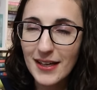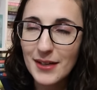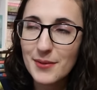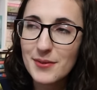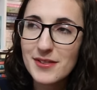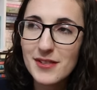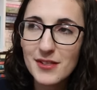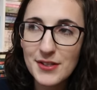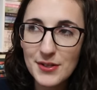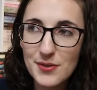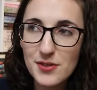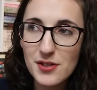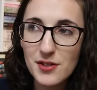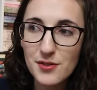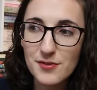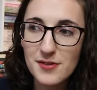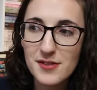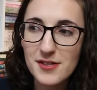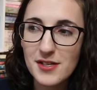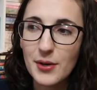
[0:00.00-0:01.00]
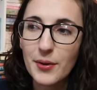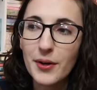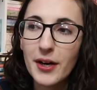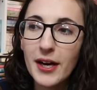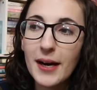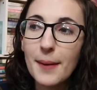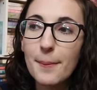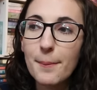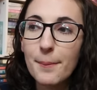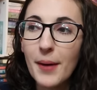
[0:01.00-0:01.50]
It was the new Susan
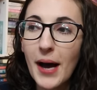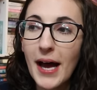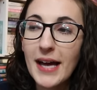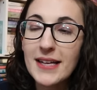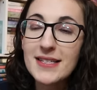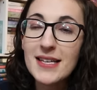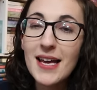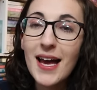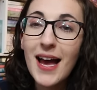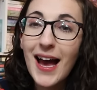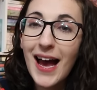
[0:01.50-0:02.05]
Stoker, but